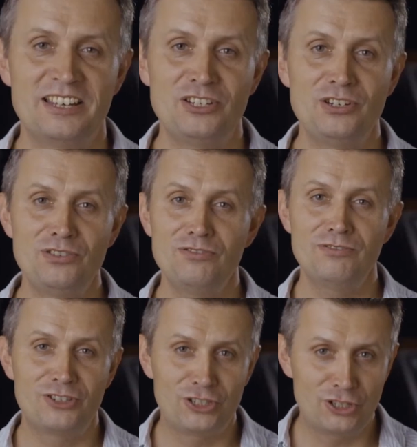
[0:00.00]

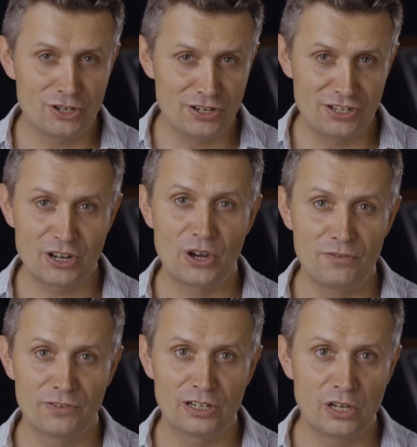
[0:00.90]
You shouldn't
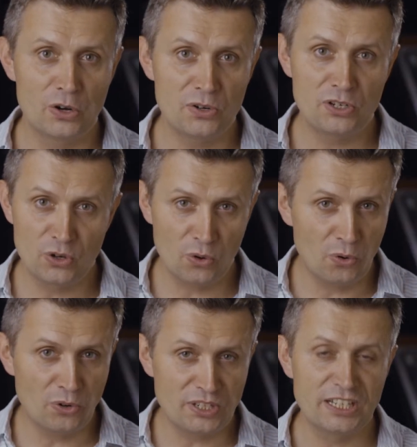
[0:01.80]
overload your
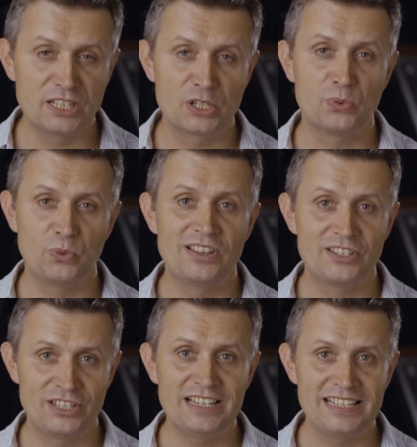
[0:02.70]
audience with
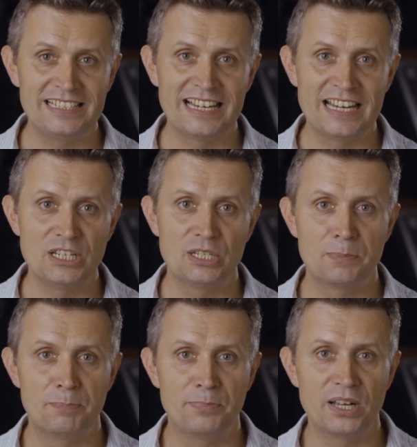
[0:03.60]

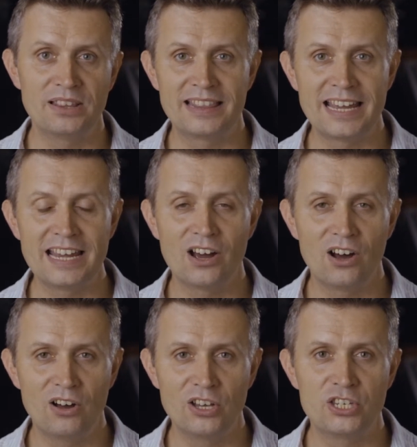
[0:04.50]
CTAs, but they
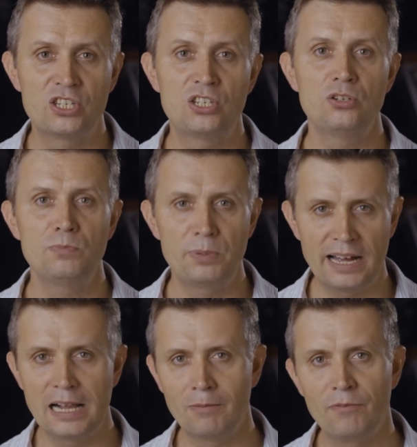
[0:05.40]
are super
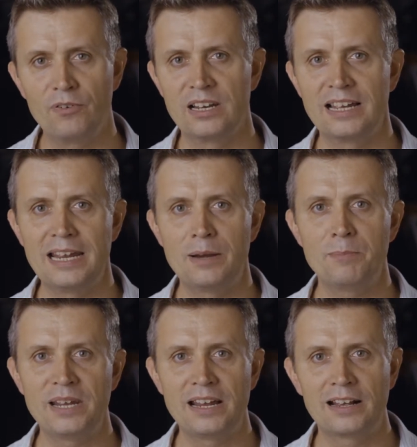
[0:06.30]
helpful in
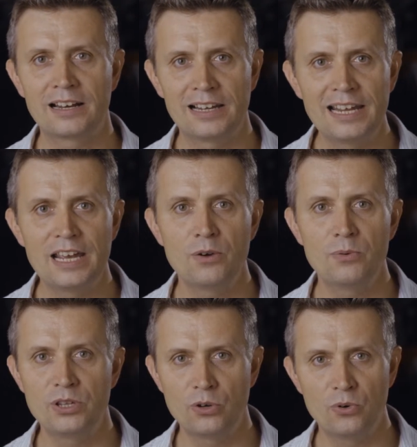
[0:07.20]
being clear
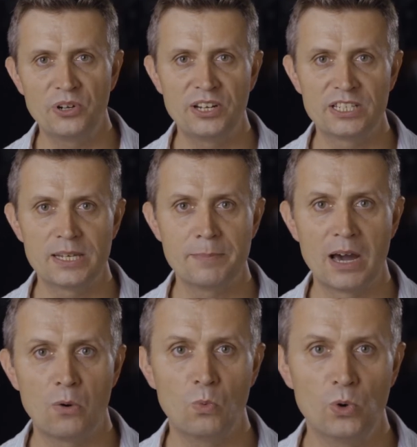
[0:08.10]
with your audience
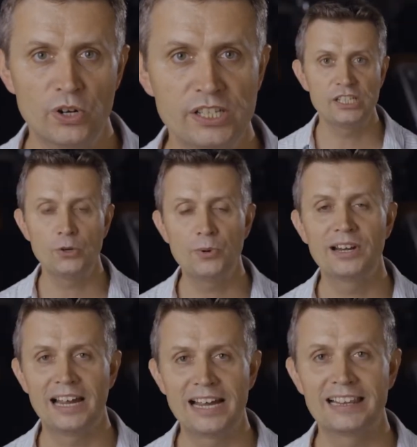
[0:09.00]
about what you would
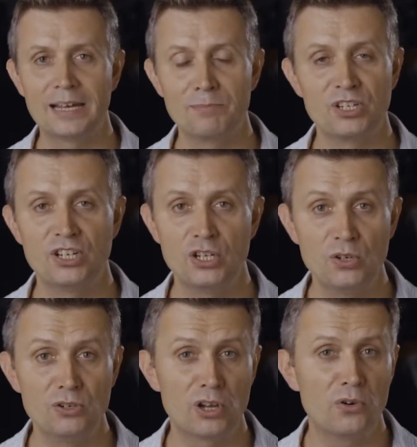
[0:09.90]
like them to
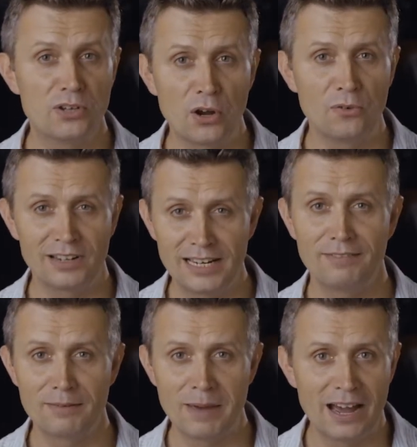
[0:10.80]
do, so don't
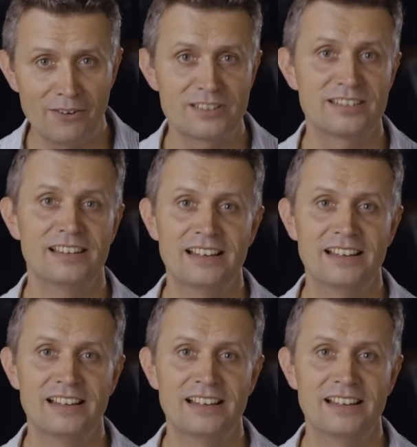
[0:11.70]
leave them out.